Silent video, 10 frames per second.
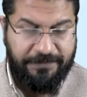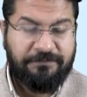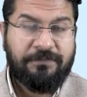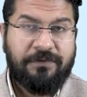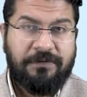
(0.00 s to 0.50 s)
into
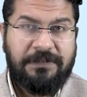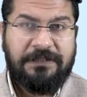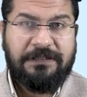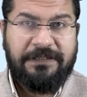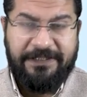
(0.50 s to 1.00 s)

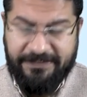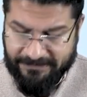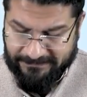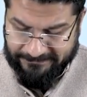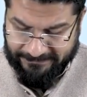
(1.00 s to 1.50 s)
more
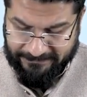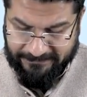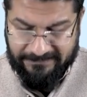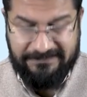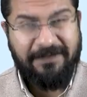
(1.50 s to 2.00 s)
details, like
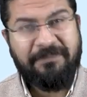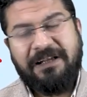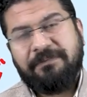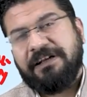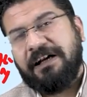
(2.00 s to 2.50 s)

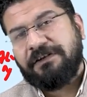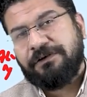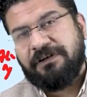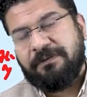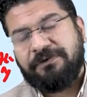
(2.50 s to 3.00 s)
sometimes they
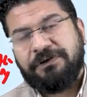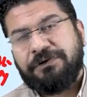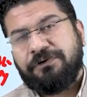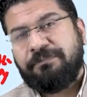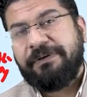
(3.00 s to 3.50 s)
ask you an
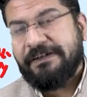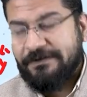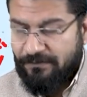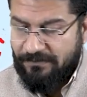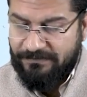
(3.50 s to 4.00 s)
MCQ
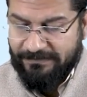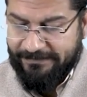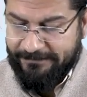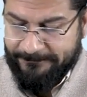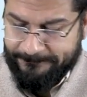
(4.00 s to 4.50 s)
based on
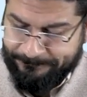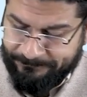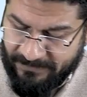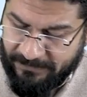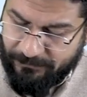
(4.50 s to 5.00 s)
size.
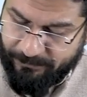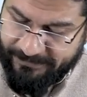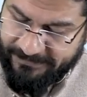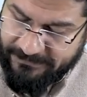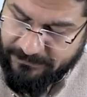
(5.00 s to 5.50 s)
So
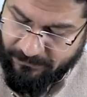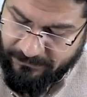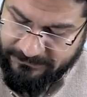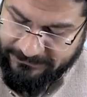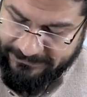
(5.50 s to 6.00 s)
based
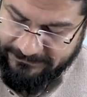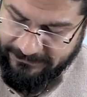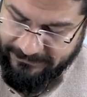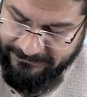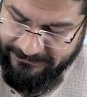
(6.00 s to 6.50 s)
on size,
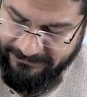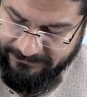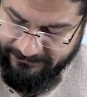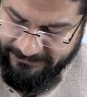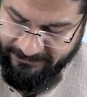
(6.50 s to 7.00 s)
I can
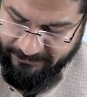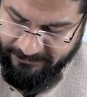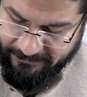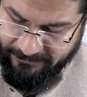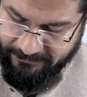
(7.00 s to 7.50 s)
divide
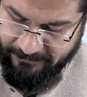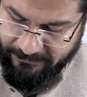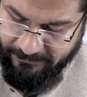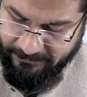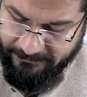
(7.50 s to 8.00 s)

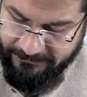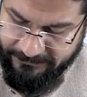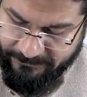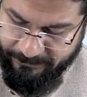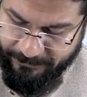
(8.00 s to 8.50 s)

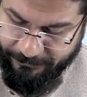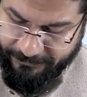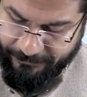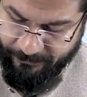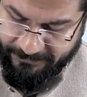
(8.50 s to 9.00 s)
this
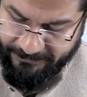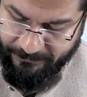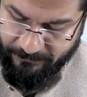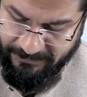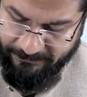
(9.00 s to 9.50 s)
pituitary tumor
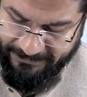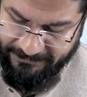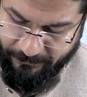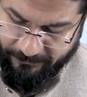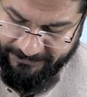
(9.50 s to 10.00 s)
into a
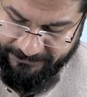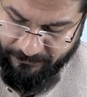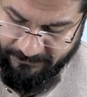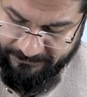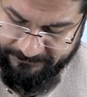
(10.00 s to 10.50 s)

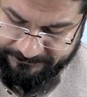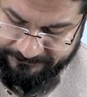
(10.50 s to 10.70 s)
microadenoma